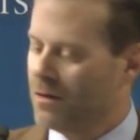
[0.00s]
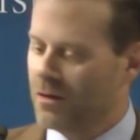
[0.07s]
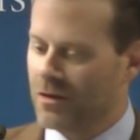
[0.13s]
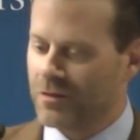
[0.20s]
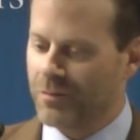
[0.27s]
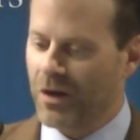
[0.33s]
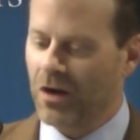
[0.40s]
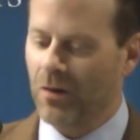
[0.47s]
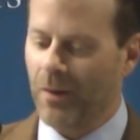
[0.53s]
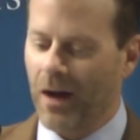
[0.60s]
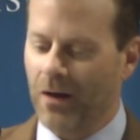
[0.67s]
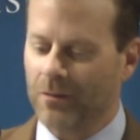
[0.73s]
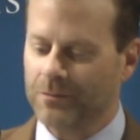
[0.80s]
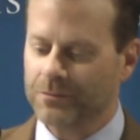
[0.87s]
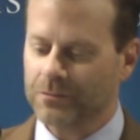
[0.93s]
is
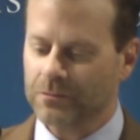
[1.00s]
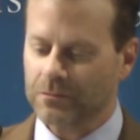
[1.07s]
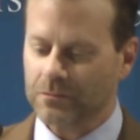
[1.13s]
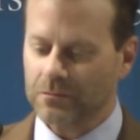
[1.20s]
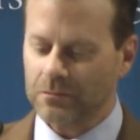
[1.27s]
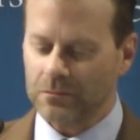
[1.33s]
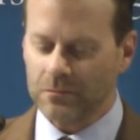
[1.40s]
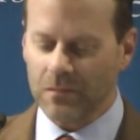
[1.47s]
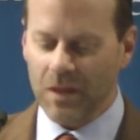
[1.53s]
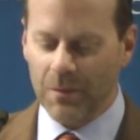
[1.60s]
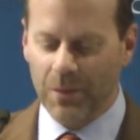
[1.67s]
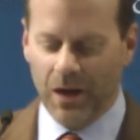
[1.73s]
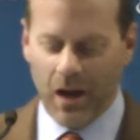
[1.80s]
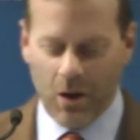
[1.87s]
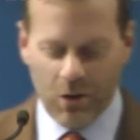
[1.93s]
paramount.
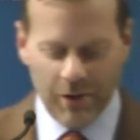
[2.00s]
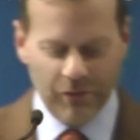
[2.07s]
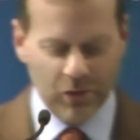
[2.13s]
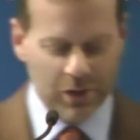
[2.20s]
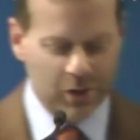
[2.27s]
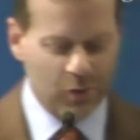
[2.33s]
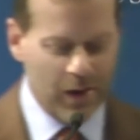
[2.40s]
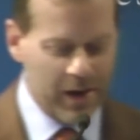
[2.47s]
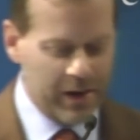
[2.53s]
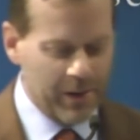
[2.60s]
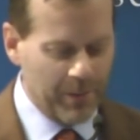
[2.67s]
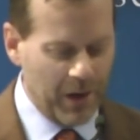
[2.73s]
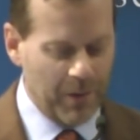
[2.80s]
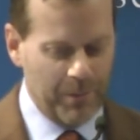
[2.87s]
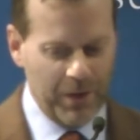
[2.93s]
But however ingrained
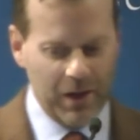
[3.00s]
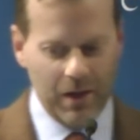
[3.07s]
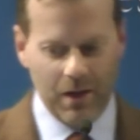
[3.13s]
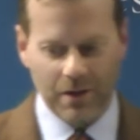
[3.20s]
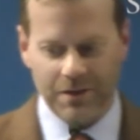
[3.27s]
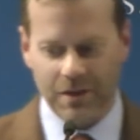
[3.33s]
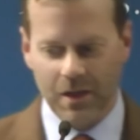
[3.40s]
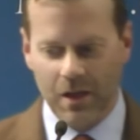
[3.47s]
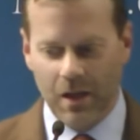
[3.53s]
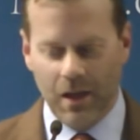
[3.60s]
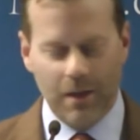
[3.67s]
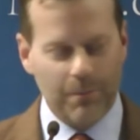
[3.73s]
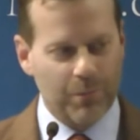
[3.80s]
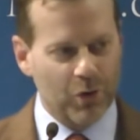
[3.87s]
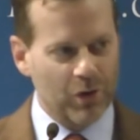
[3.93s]
it might be in us,
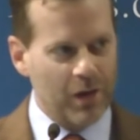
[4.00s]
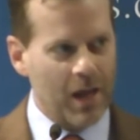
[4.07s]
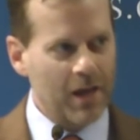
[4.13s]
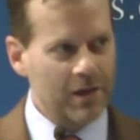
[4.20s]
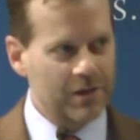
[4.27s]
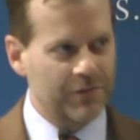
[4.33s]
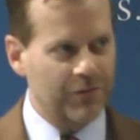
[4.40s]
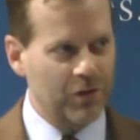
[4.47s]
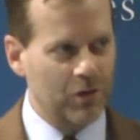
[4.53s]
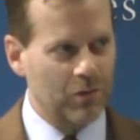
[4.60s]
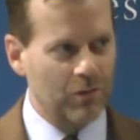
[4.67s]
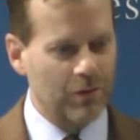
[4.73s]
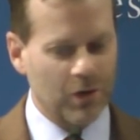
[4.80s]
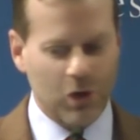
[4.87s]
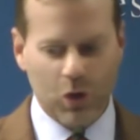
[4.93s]
in Bernays'
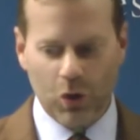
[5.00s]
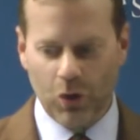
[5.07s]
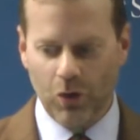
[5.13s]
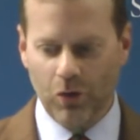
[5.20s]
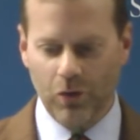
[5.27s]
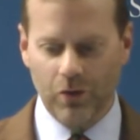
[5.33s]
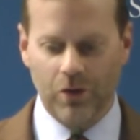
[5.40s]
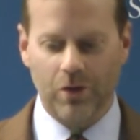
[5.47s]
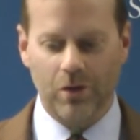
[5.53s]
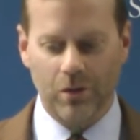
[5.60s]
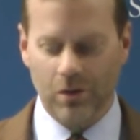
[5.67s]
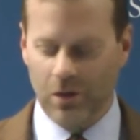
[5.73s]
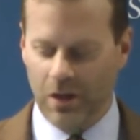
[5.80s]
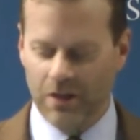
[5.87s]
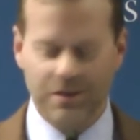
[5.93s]
view, the herd
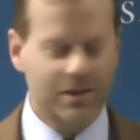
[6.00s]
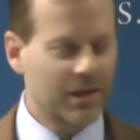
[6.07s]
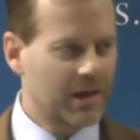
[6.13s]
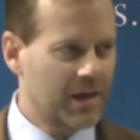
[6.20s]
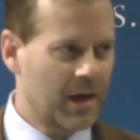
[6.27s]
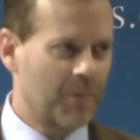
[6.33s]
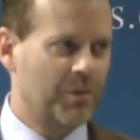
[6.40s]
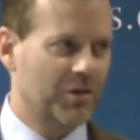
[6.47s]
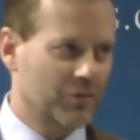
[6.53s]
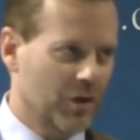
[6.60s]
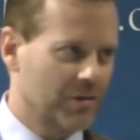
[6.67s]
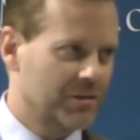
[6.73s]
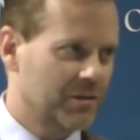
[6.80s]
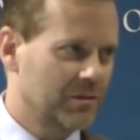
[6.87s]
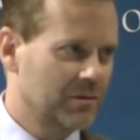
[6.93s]
instinct cannot be
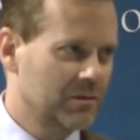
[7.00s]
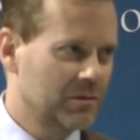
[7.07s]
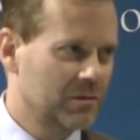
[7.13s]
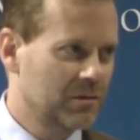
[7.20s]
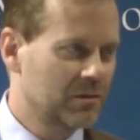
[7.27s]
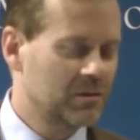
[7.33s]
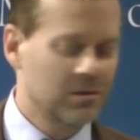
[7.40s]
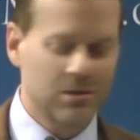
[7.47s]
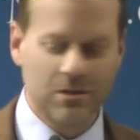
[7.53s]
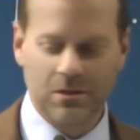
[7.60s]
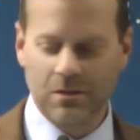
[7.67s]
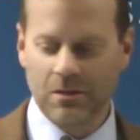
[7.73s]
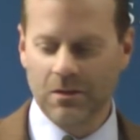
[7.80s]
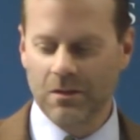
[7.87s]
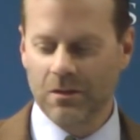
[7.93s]
trusted.
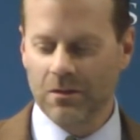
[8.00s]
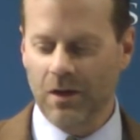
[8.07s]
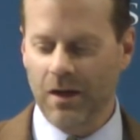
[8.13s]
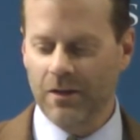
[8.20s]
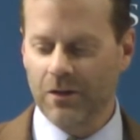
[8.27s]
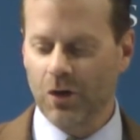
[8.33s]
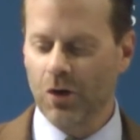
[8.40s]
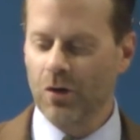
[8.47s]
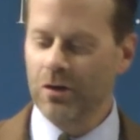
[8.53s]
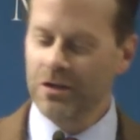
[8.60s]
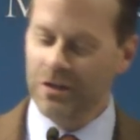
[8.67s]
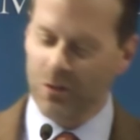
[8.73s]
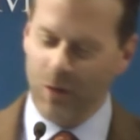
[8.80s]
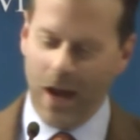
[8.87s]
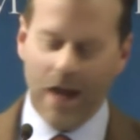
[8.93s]
Right? The herd
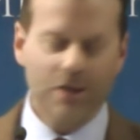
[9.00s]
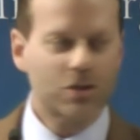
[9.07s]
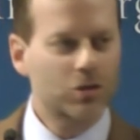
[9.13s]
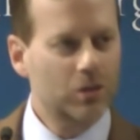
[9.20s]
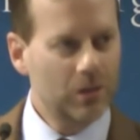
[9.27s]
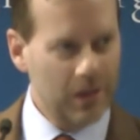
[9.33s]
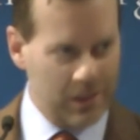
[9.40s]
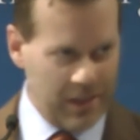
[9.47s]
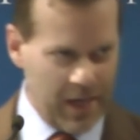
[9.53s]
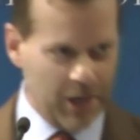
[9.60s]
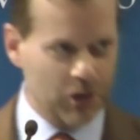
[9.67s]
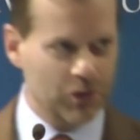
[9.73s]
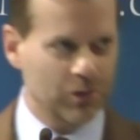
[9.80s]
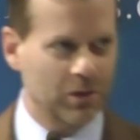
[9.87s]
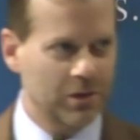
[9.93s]
is irrational and
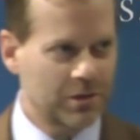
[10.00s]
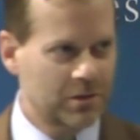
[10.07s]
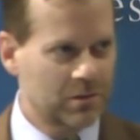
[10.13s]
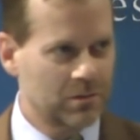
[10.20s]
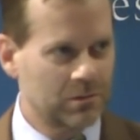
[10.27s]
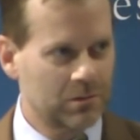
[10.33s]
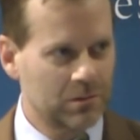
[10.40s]
dangerous